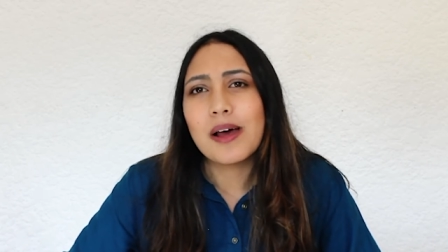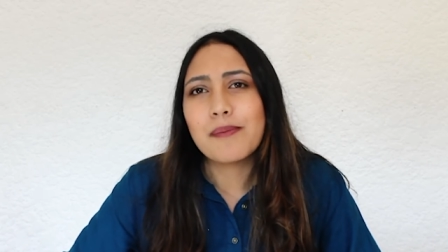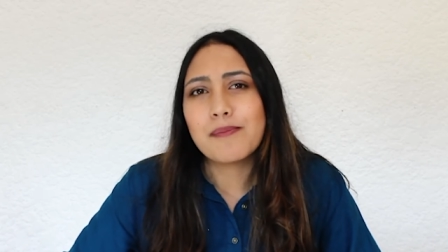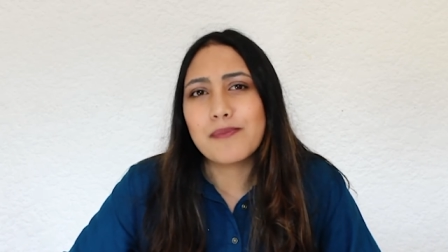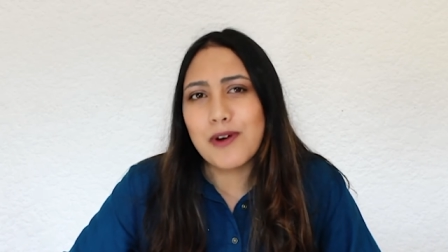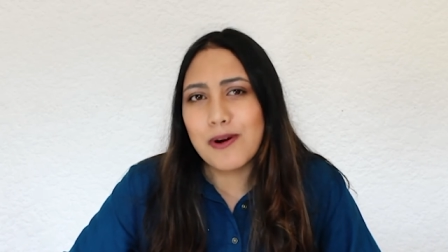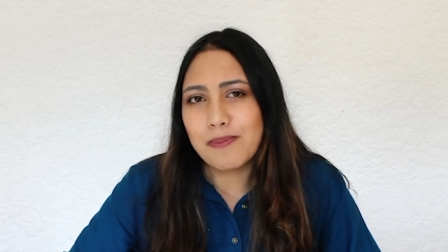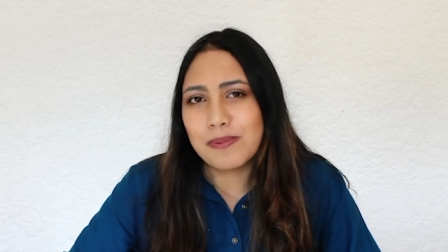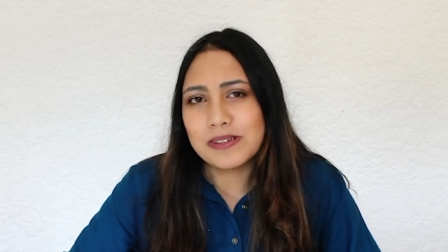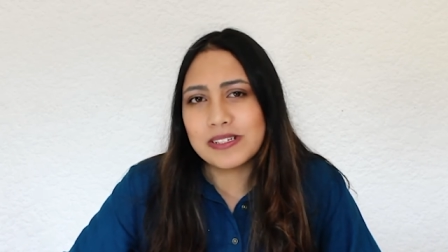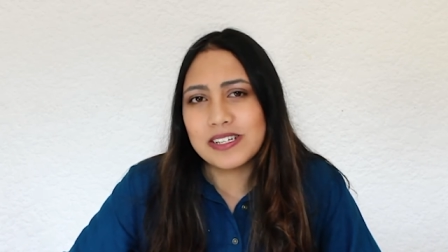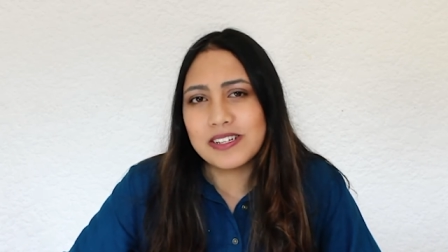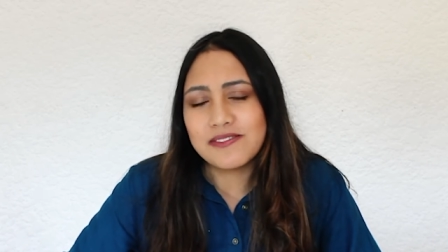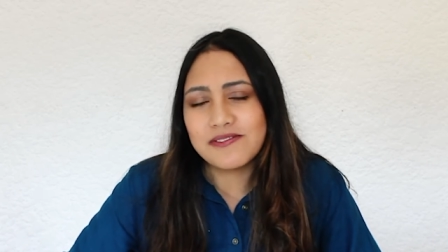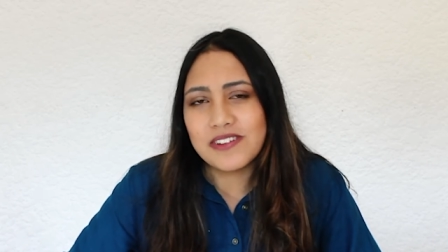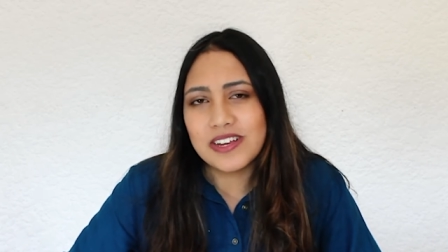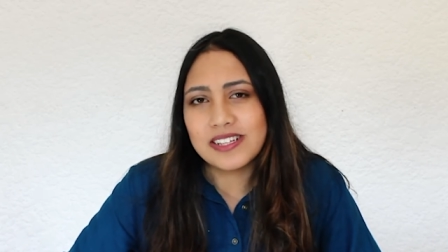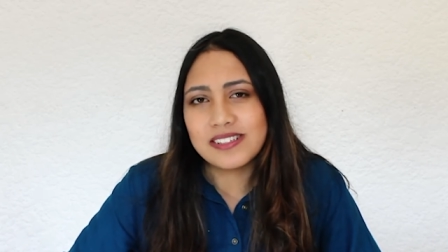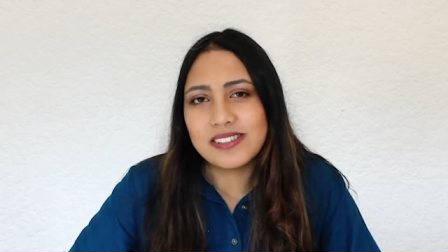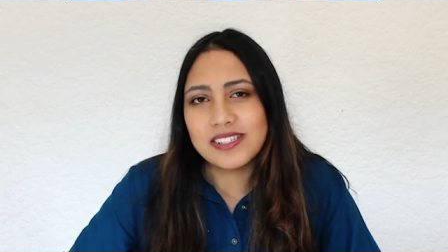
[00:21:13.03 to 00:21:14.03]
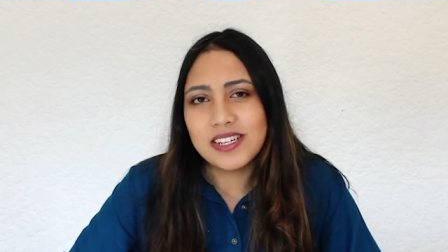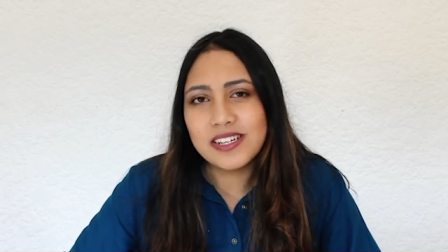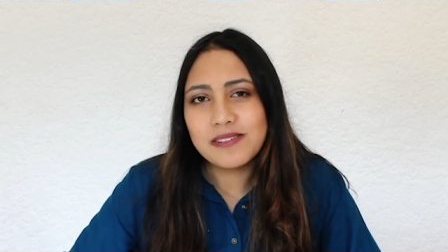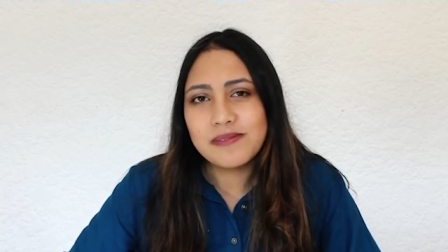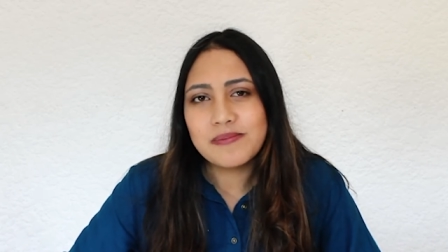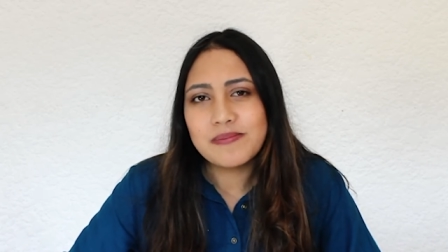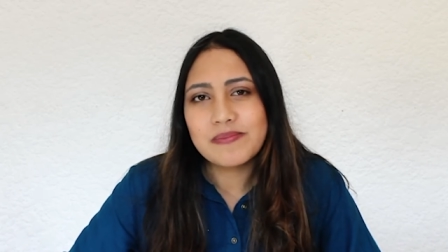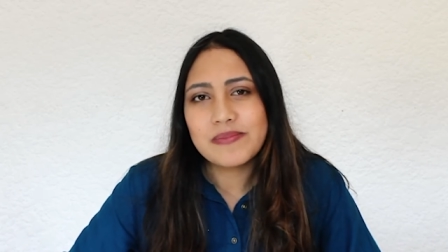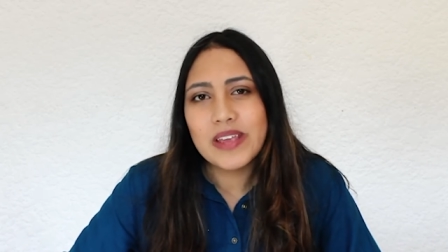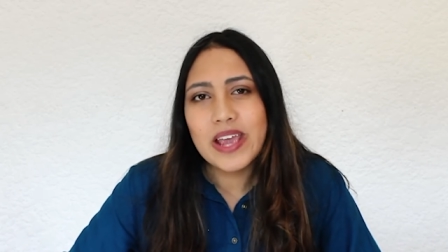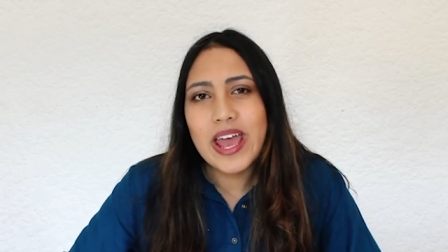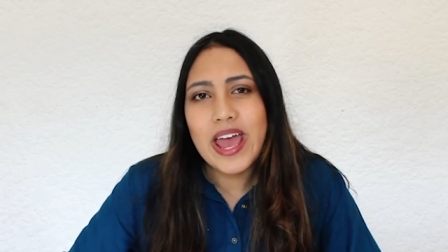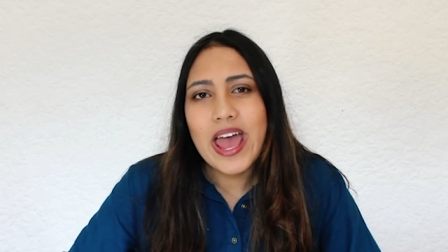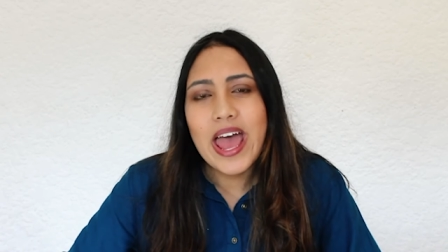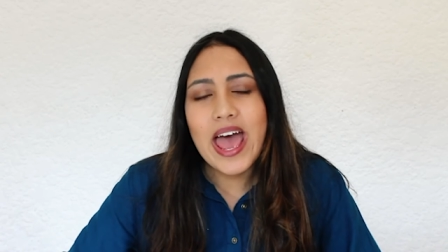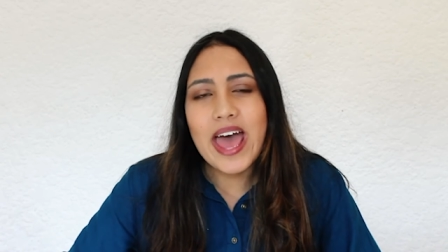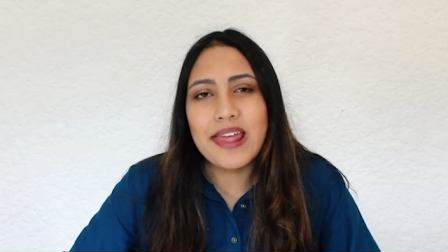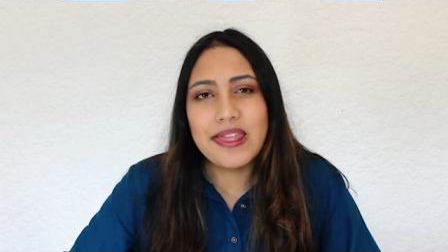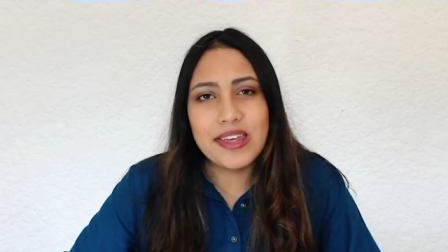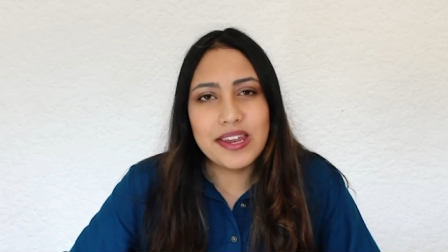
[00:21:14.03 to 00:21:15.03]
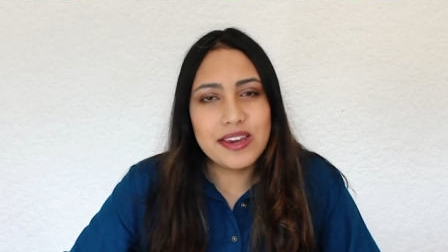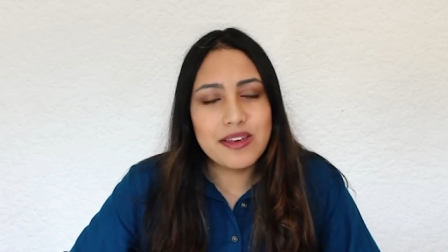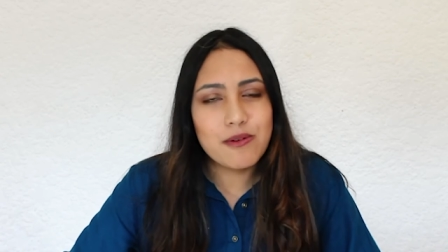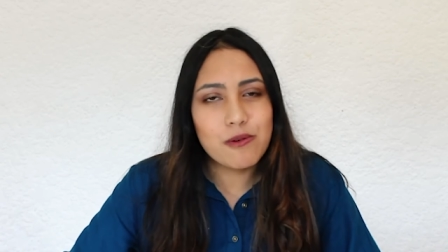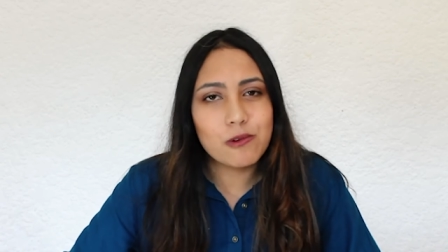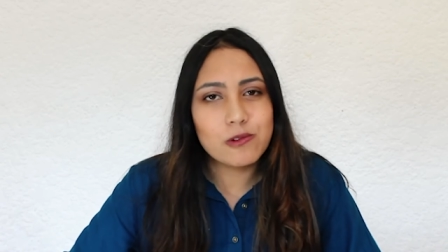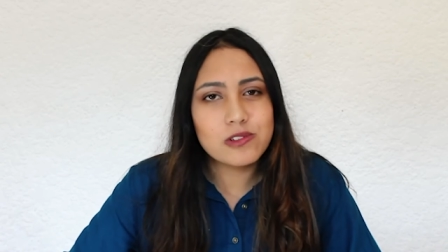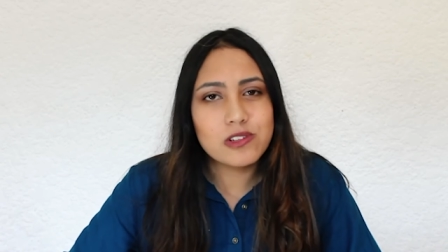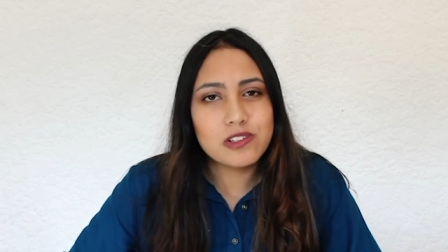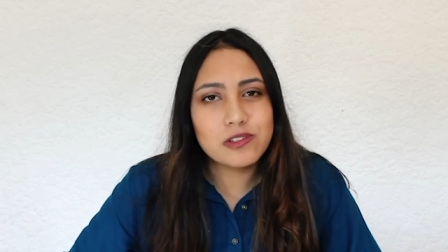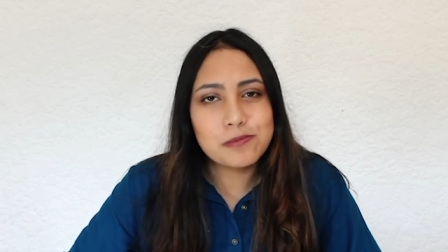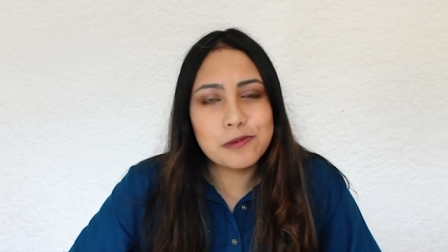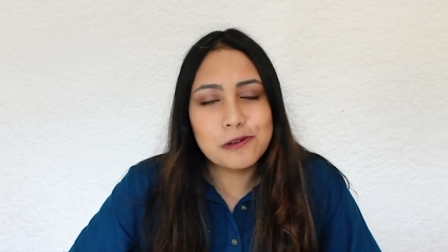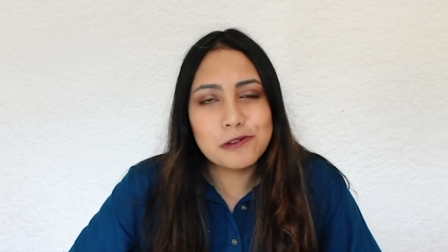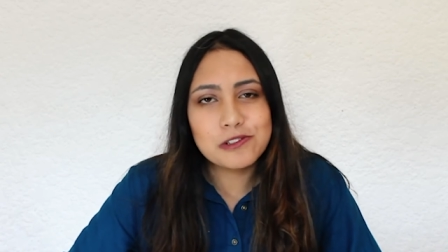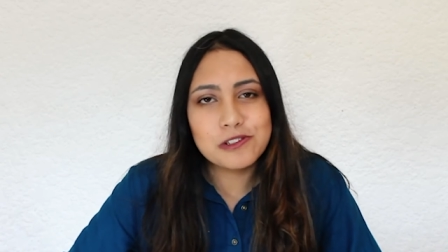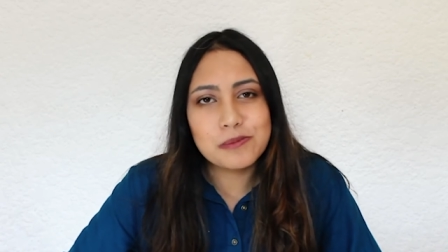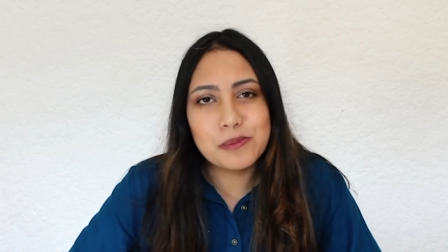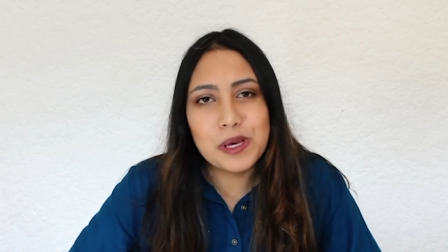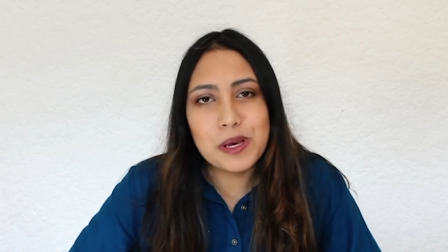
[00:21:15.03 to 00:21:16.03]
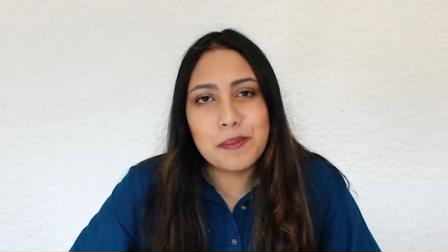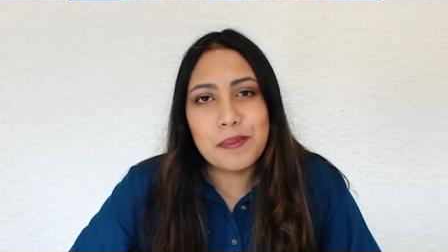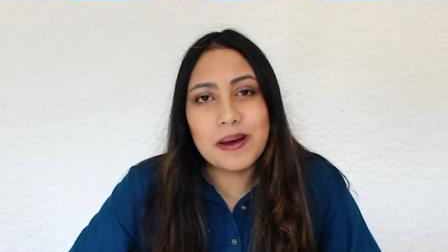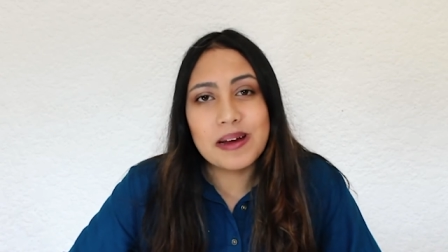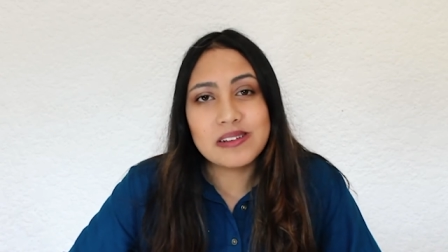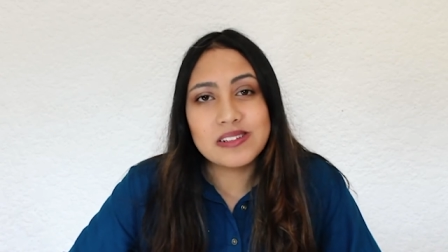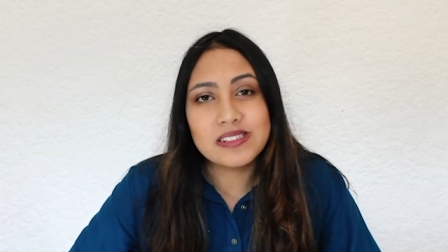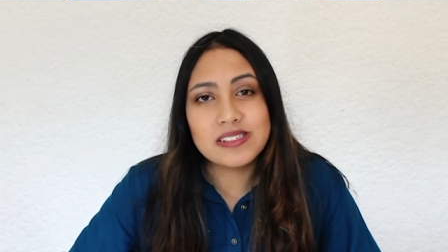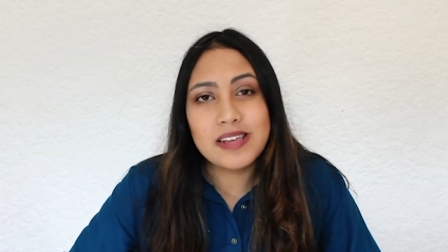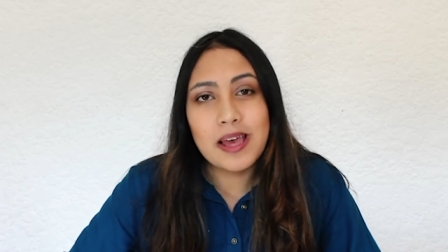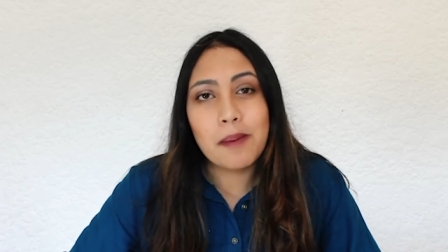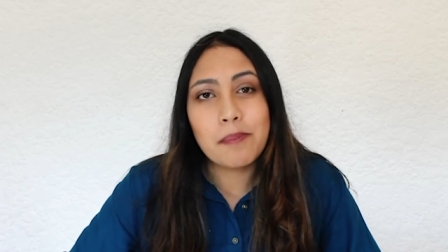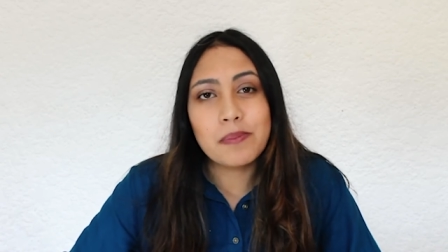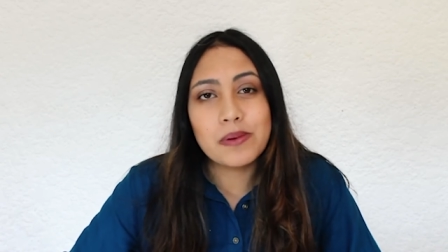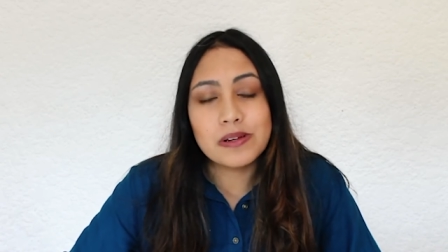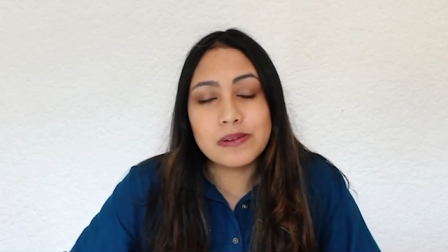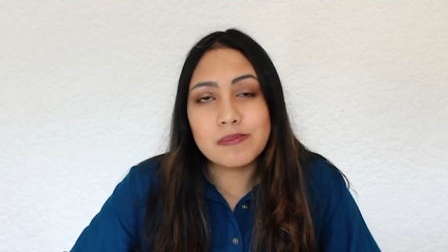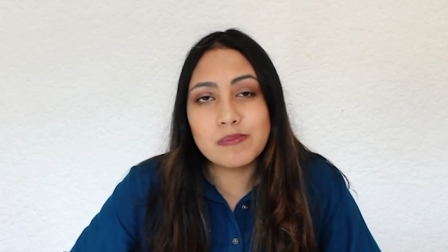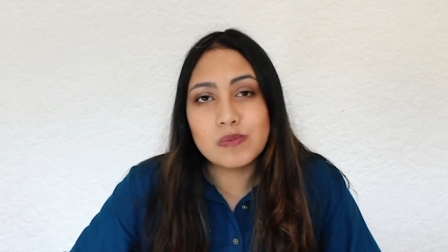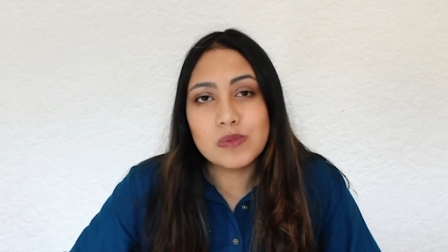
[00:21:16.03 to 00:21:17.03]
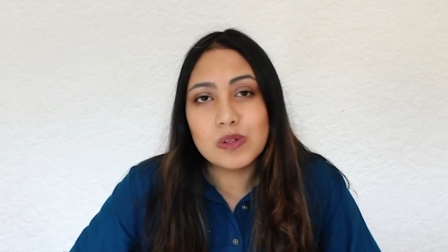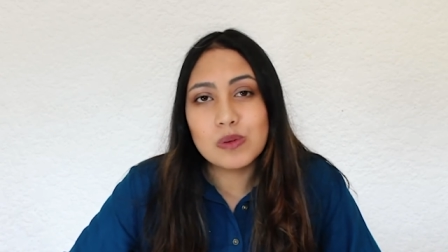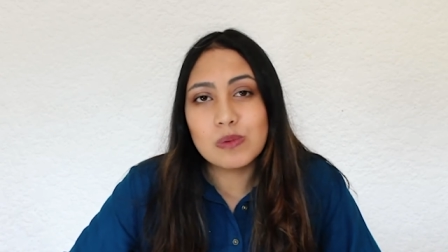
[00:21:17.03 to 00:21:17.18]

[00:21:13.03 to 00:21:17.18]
property investing. And then he also spoke to me about SAPIN,